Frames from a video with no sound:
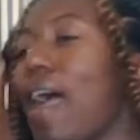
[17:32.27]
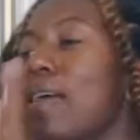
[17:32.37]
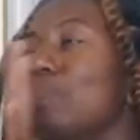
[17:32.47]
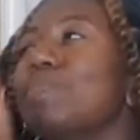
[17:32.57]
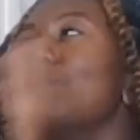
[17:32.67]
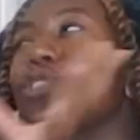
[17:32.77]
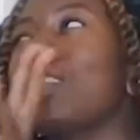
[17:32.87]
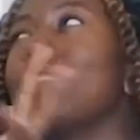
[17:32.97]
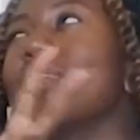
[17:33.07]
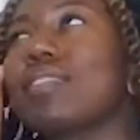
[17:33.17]

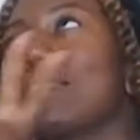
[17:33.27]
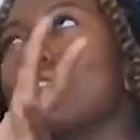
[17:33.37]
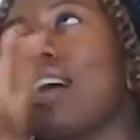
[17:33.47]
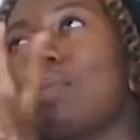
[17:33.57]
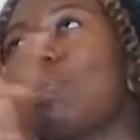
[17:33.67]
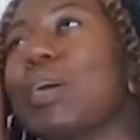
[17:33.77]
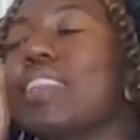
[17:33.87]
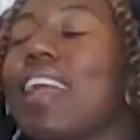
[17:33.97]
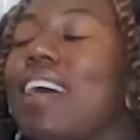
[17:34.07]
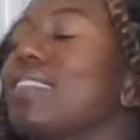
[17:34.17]
I'm just gonna
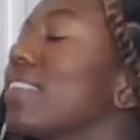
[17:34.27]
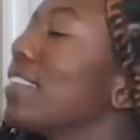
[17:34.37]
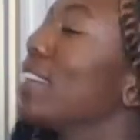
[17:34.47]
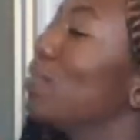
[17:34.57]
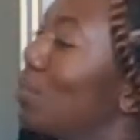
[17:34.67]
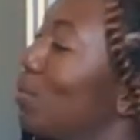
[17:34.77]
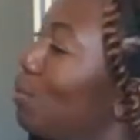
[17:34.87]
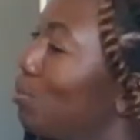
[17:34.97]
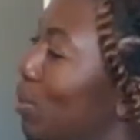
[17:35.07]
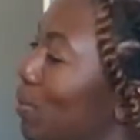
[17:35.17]
put that out there and let you
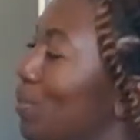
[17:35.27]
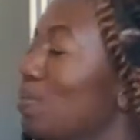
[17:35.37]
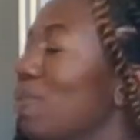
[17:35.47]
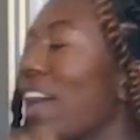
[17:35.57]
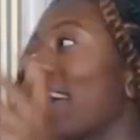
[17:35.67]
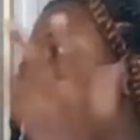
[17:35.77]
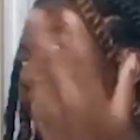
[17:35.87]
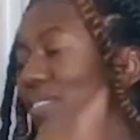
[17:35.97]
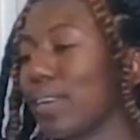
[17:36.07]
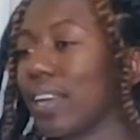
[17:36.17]
assume what you want to assume.
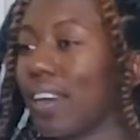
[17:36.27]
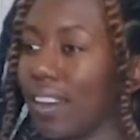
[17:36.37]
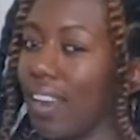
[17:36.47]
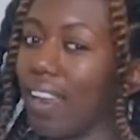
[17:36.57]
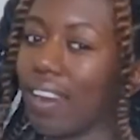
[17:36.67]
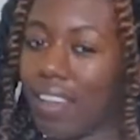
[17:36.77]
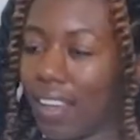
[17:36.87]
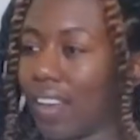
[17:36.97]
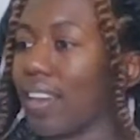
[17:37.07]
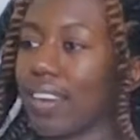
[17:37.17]
The other one I got
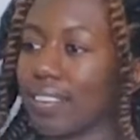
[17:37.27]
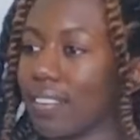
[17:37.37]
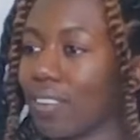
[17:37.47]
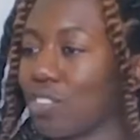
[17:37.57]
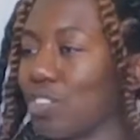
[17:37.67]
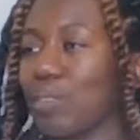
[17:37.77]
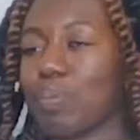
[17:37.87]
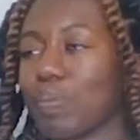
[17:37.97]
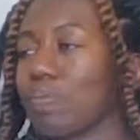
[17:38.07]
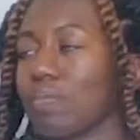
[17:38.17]
in and I have a
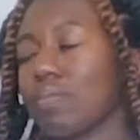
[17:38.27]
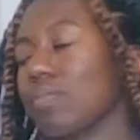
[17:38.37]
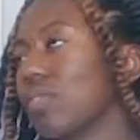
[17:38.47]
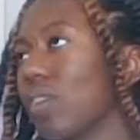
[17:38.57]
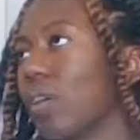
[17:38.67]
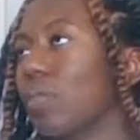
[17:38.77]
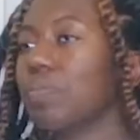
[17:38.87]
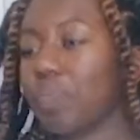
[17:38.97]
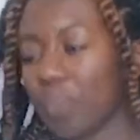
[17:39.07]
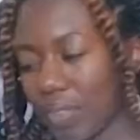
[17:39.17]
scholarship.
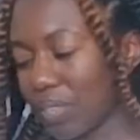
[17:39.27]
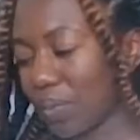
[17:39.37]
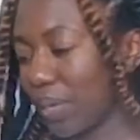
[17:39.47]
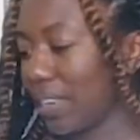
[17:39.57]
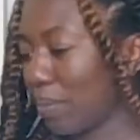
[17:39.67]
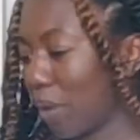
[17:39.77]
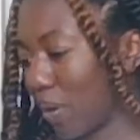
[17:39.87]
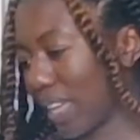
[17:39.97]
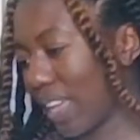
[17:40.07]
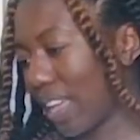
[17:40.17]
So that's where I ended
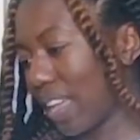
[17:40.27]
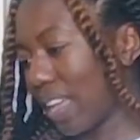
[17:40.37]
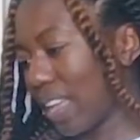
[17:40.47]
up going.